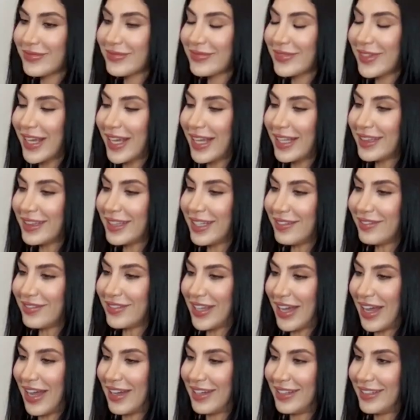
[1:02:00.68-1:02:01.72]
I love
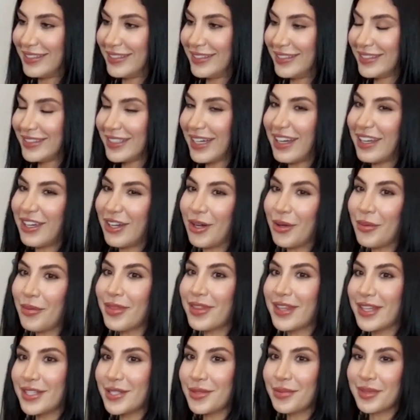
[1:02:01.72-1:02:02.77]
that. I hope
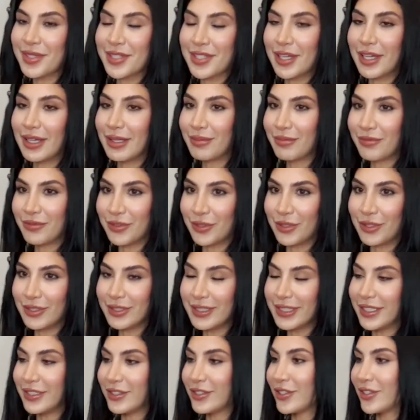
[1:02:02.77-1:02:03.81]
this was
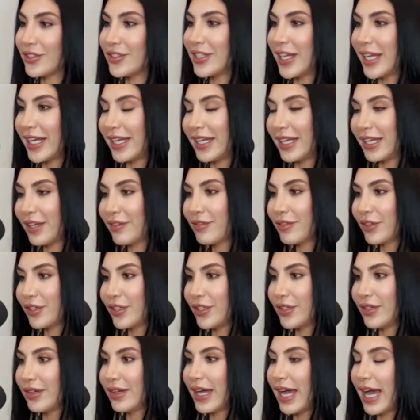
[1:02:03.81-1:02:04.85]
helpful, entertaining for
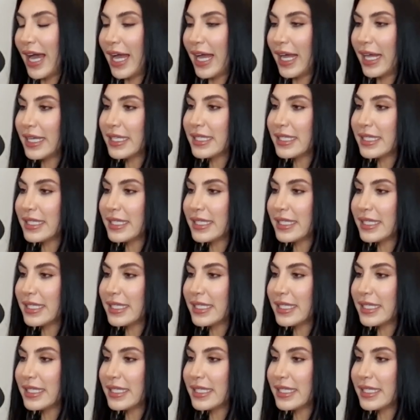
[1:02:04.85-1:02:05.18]
you guys.